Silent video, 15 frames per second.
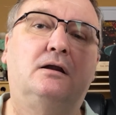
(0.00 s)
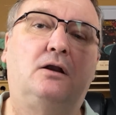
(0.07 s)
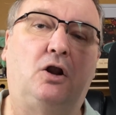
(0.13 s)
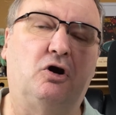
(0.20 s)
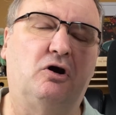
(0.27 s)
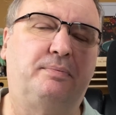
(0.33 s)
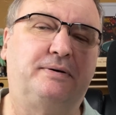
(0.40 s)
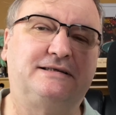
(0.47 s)

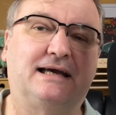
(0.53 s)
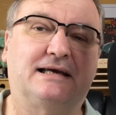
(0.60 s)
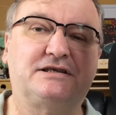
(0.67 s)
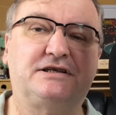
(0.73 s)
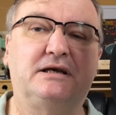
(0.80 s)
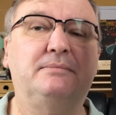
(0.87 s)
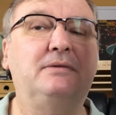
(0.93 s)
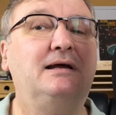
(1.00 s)
Low
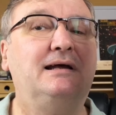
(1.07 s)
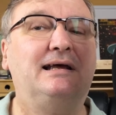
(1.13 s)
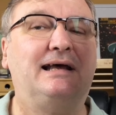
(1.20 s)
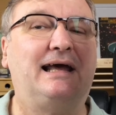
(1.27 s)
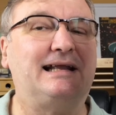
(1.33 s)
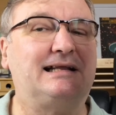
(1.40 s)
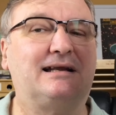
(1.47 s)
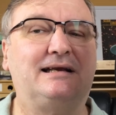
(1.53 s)
potassium,
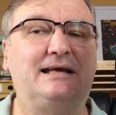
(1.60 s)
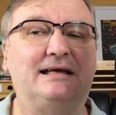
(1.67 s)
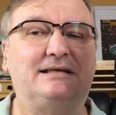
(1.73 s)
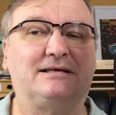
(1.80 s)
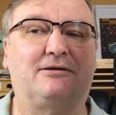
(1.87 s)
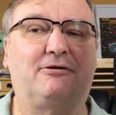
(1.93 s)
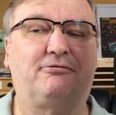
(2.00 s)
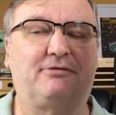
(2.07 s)
it can lead
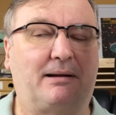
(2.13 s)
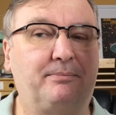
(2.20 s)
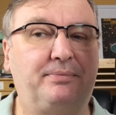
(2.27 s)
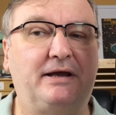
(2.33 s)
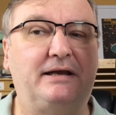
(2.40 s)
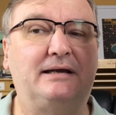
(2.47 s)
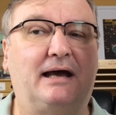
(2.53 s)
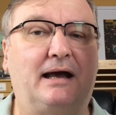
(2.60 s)
to
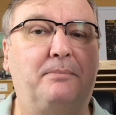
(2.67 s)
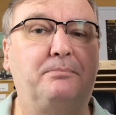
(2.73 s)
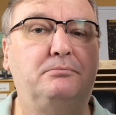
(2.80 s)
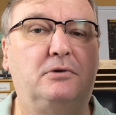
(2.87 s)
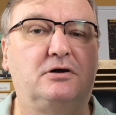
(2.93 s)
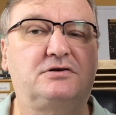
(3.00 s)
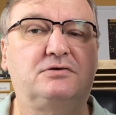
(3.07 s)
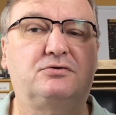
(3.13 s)
cramping and
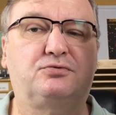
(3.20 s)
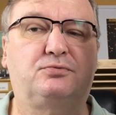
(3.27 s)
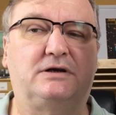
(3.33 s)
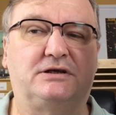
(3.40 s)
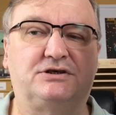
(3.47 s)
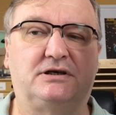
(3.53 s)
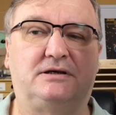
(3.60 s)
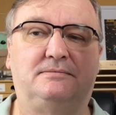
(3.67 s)
muscle
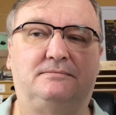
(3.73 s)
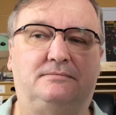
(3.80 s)
twitching.